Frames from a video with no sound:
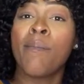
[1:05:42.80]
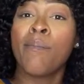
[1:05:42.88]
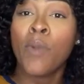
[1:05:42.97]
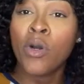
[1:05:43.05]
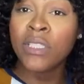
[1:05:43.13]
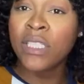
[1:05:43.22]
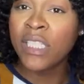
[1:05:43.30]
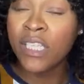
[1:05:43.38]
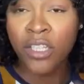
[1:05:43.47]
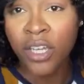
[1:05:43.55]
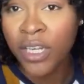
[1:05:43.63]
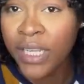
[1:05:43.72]

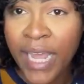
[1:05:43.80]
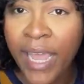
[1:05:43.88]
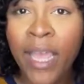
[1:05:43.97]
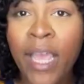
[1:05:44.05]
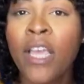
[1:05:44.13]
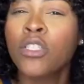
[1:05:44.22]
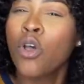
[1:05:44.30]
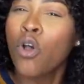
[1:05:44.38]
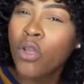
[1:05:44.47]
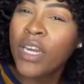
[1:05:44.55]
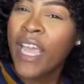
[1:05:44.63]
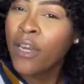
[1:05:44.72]
Bunting no did they,
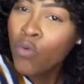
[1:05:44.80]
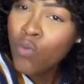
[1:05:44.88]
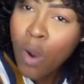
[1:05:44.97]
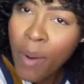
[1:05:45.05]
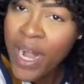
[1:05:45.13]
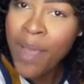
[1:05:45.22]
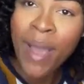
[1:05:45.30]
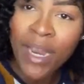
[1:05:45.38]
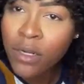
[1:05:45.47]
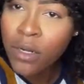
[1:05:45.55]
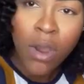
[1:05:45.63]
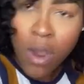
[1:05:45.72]
so they know what them
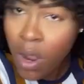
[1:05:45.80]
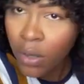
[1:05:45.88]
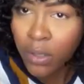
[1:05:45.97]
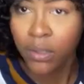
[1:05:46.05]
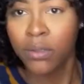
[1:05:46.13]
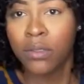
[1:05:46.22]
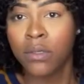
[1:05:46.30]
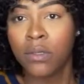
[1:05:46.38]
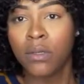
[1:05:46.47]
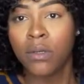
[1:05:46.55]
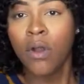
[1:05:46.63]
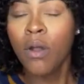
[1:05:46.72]
a do.
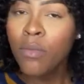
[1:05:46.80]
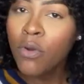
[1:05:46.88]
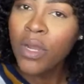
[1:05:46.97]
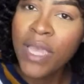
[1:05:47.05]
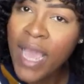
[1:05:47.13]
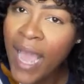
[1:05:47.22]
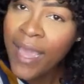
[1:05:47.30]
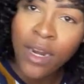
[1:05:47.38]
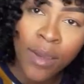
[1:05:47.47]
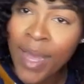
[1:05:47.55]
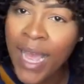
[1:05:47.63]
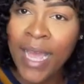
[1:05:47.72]
What money you
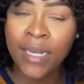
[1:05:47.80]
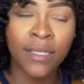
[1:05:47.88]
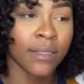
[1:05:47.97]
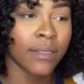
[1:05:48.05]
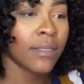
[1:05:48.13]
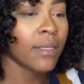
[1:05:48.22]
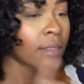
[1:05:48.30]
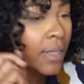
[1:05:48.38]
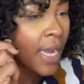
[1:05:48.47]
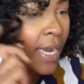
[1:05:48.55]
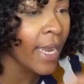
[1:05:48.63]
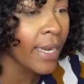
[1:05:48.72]
know, man?
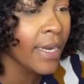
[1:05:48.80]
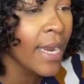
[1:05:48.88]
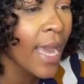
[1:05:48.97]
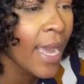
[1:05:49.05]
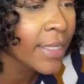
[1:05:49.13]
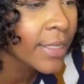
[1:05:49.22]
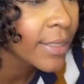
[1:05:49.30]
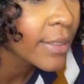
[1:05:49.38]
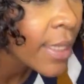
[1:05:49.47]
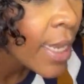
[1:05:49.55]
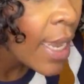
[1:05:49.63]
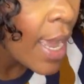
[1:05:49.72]
Connect the dots.